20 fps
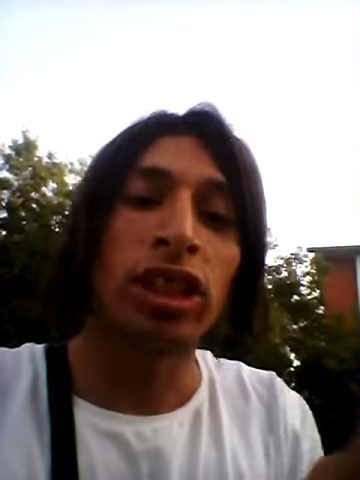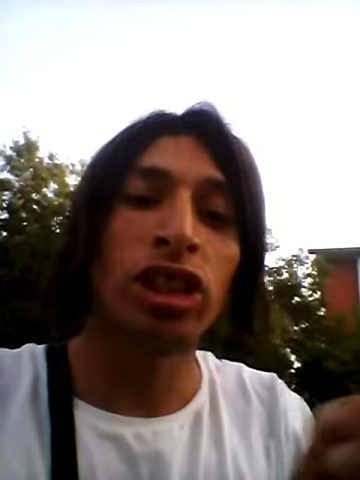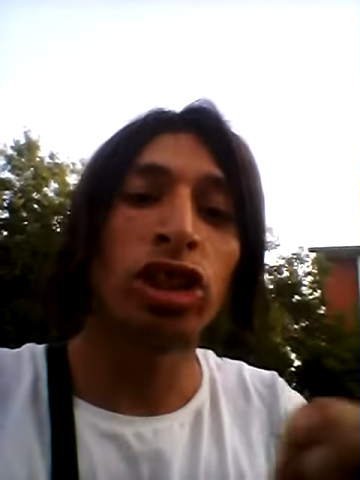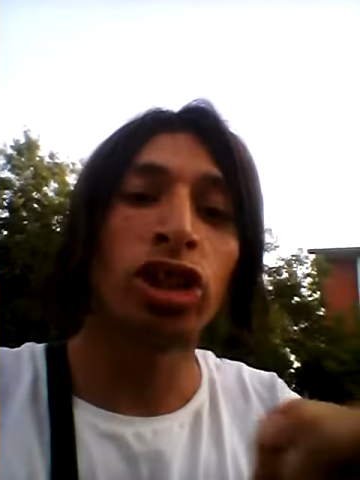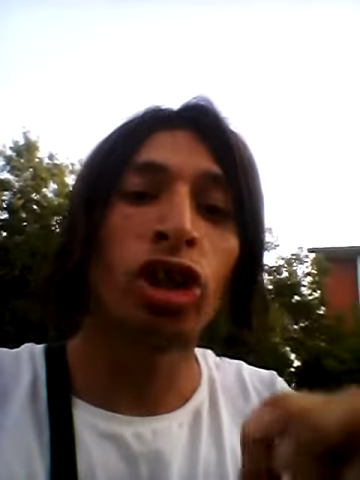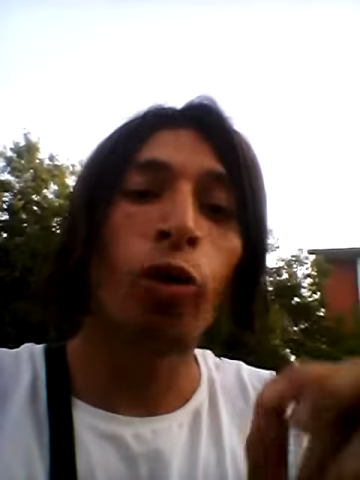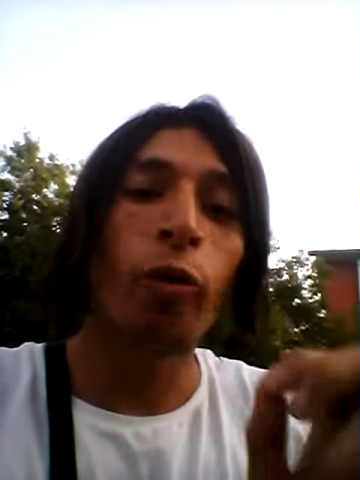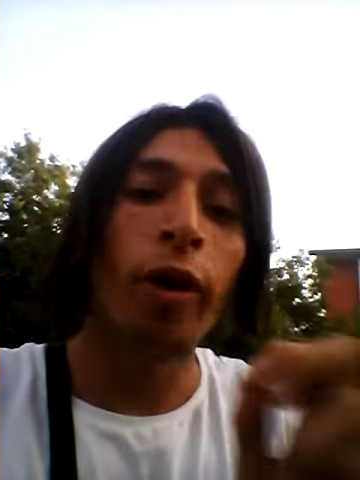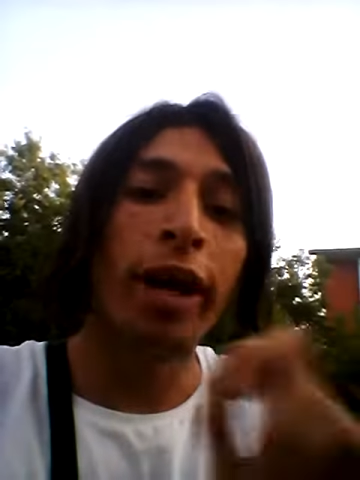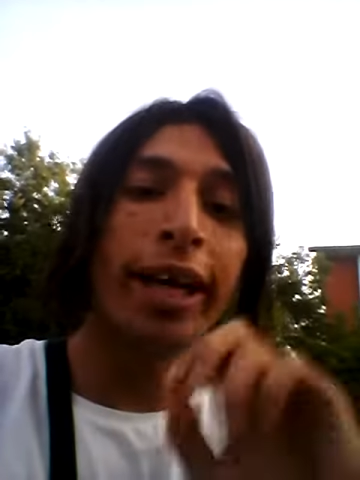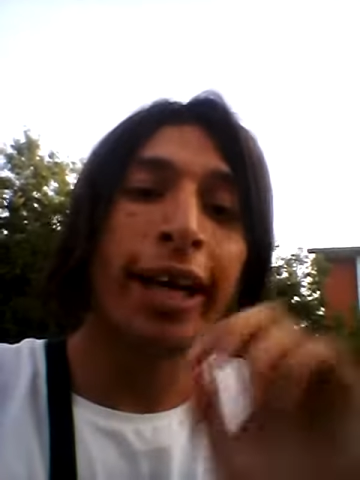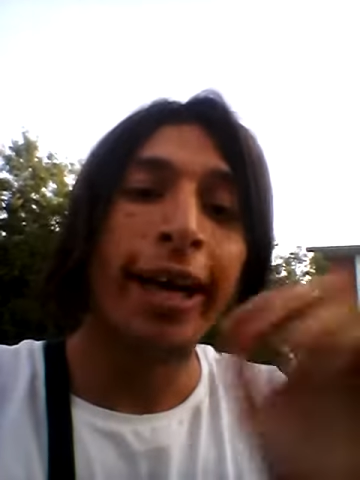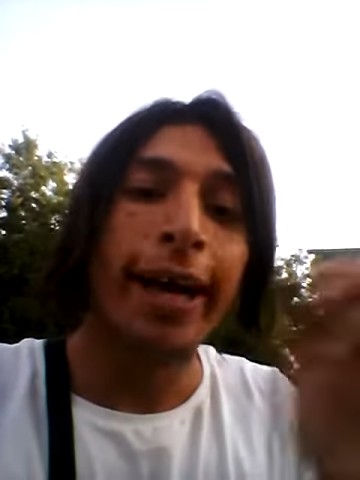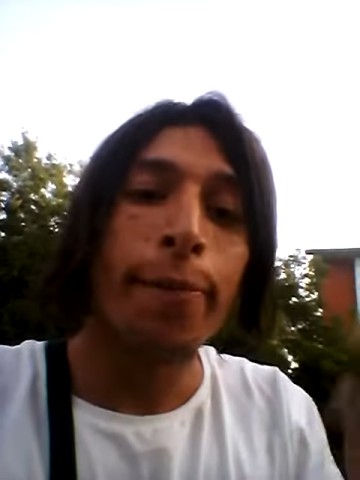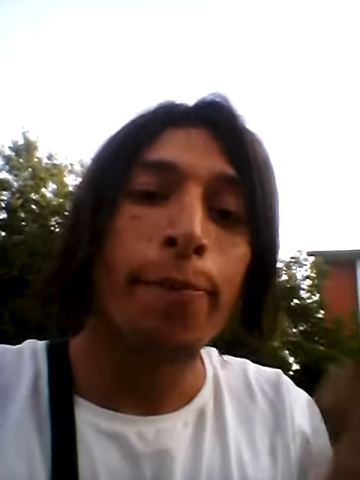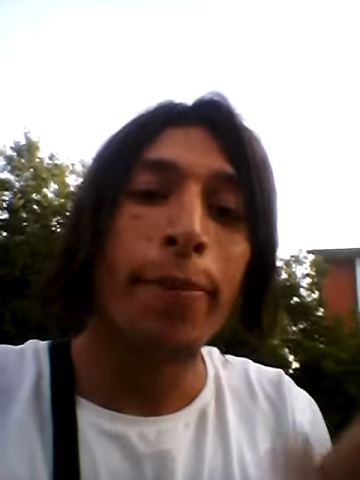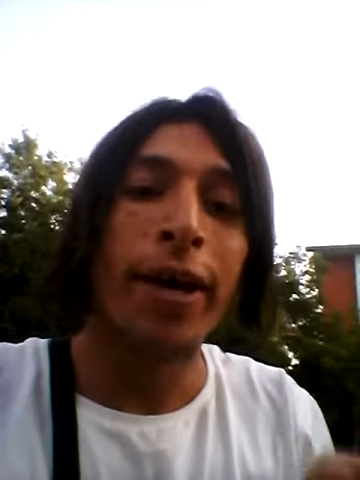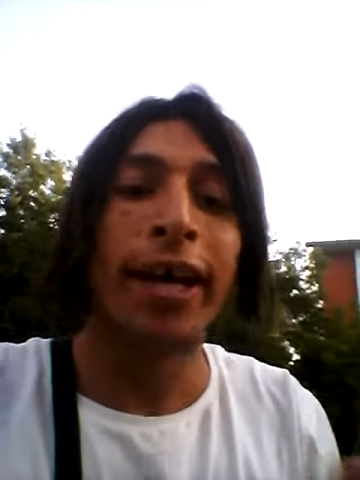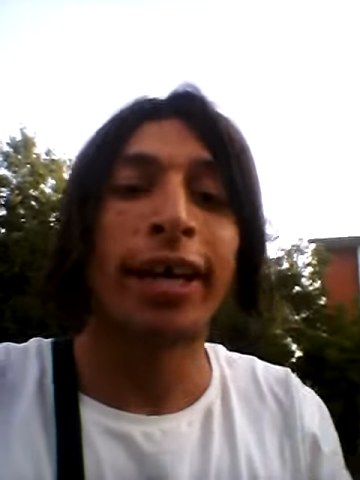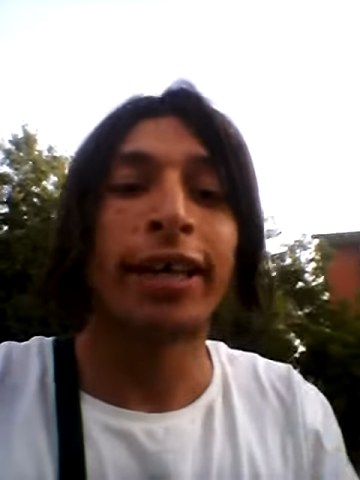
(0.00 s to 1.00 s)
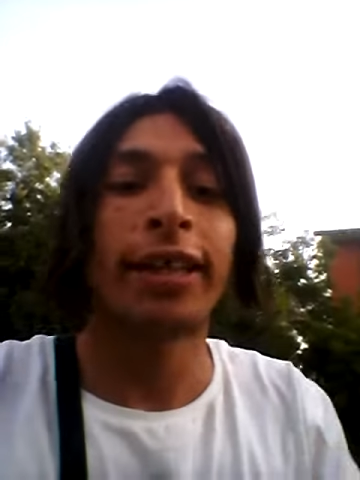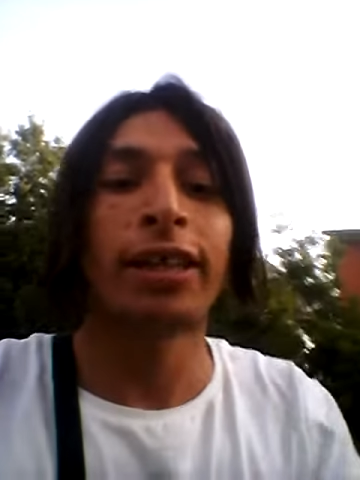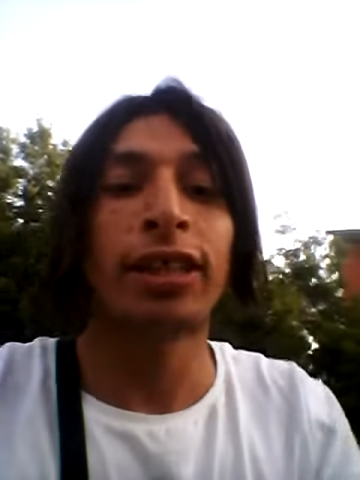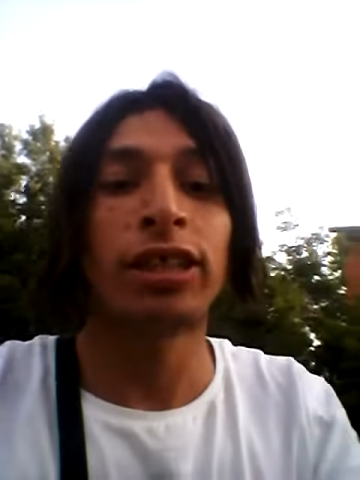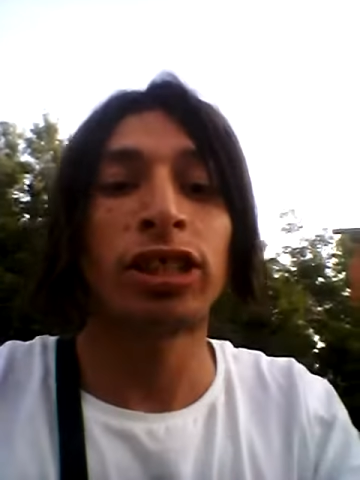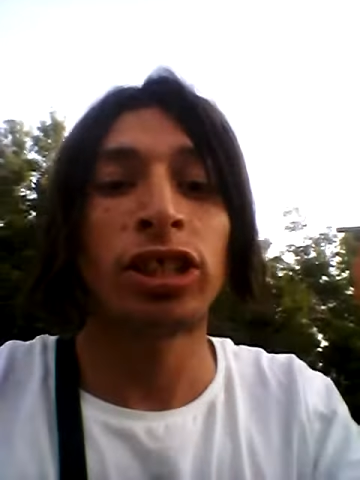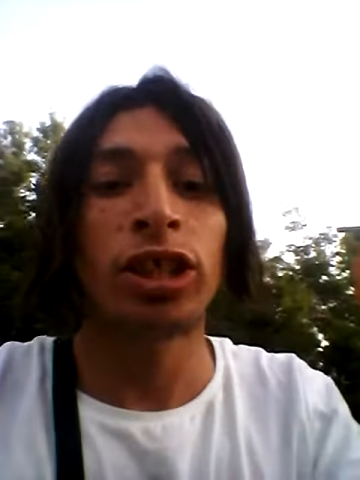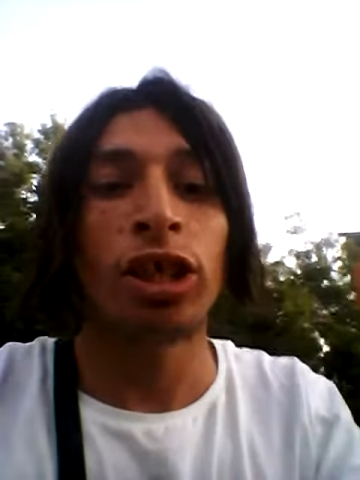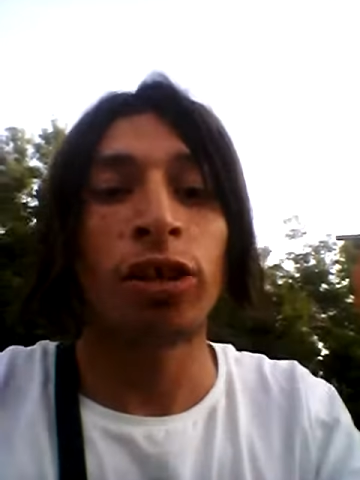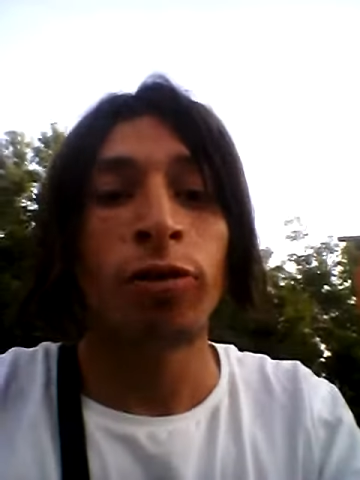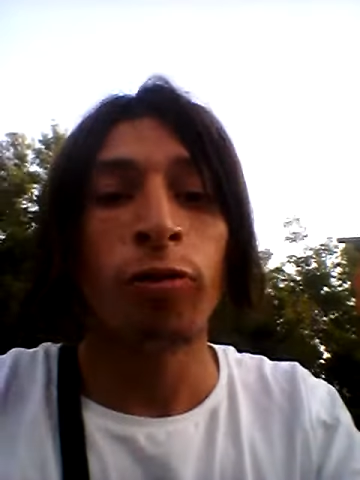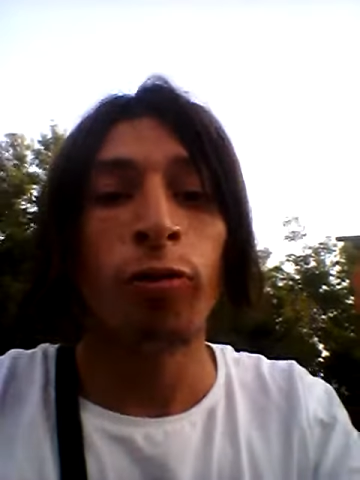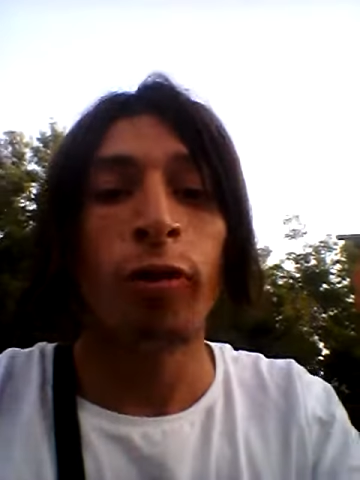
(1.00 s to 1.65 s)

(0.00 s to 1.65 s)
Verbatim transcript: so when he get back this song